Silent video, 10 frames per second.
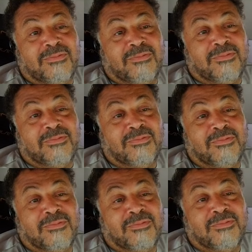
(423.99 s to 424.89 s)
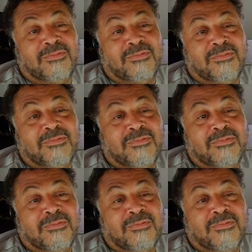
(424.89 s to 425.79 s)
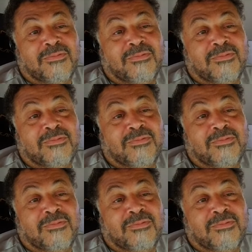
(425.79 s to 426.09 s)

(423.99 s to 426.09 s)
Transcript: [no speech]